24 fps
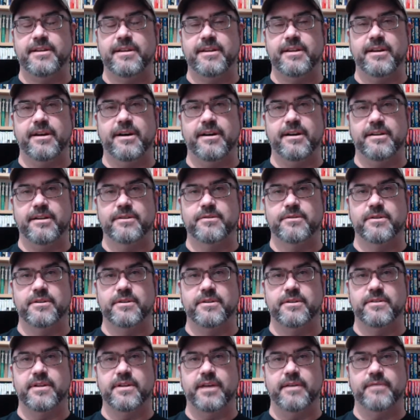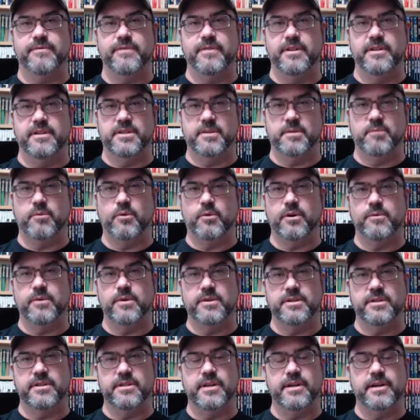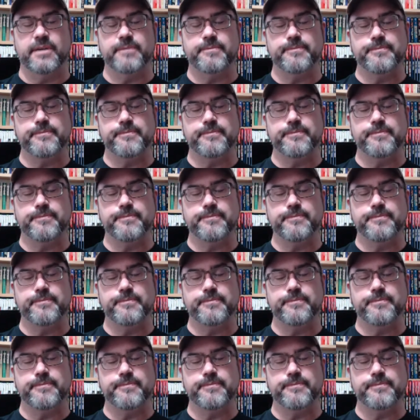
all sorts of stuff, and support wasn't there.